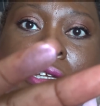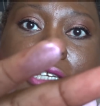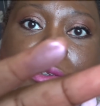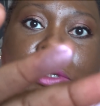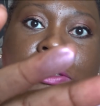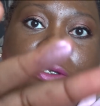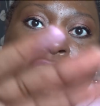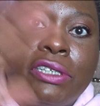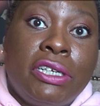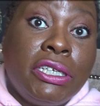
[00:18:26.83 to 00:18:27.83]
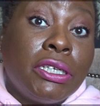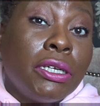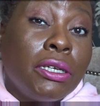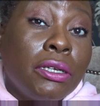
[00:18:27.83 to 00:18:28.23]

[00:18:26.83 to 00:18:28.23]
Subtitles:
That's what it looks like.